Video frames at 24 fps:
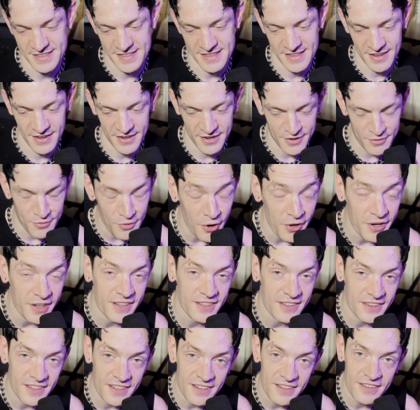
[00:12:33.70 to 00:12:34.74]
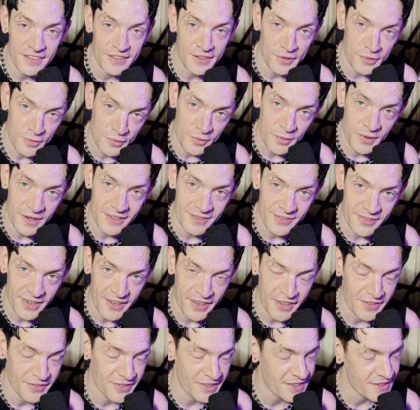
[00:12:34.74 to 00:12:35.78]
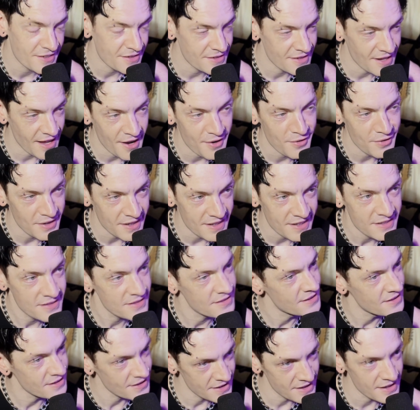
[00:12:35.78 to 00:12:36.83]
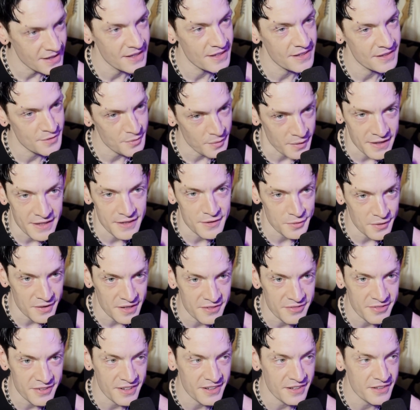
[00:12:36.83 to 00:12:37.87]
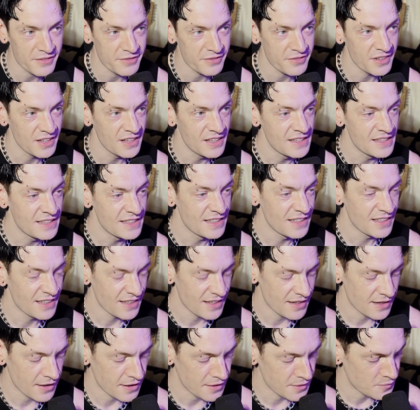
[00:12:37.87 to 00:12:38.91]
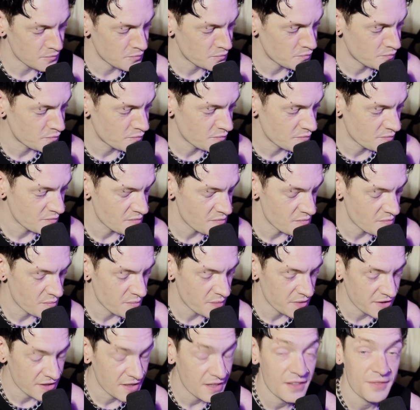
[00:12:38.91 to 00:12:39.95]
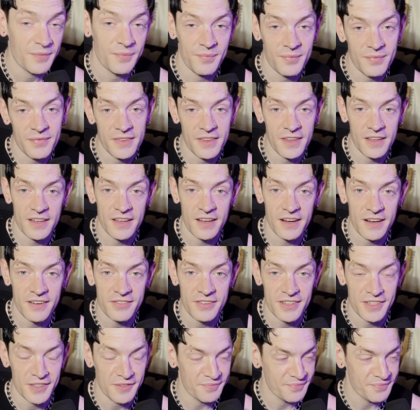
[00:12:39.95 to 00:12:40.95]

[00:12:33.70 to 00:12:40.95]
Ironic that it's called 25 and it's now released in the year 2025. But yeah, there you have it.